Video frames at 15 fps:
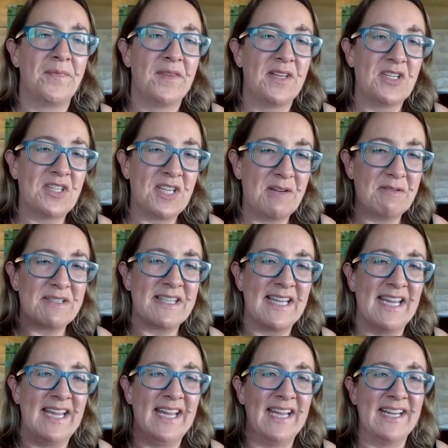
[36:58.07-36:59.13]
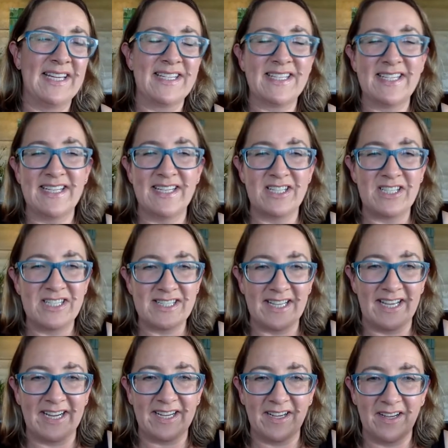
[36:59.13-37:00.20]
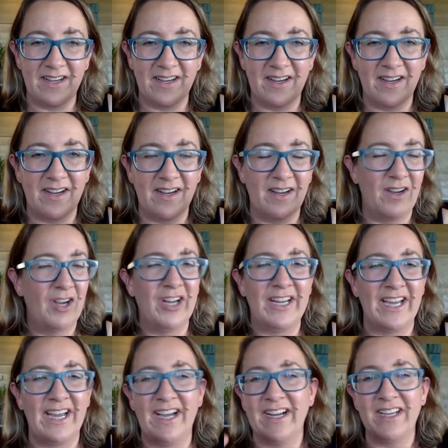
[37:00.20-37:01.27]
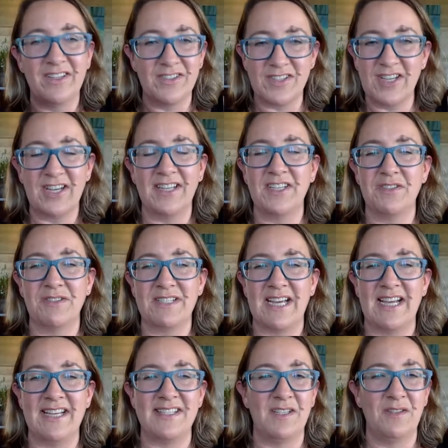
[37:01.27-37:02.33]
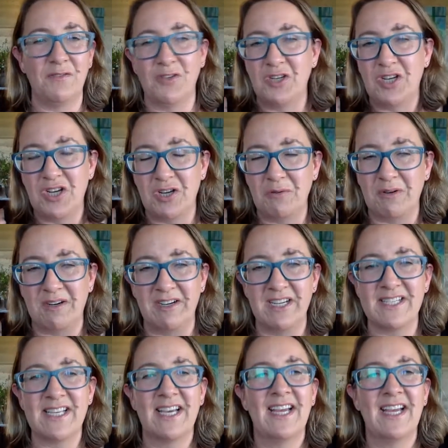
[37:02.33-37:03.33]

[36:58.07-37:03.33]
She was there. She's like, okay, I can certainly do a tasting for you, no worries.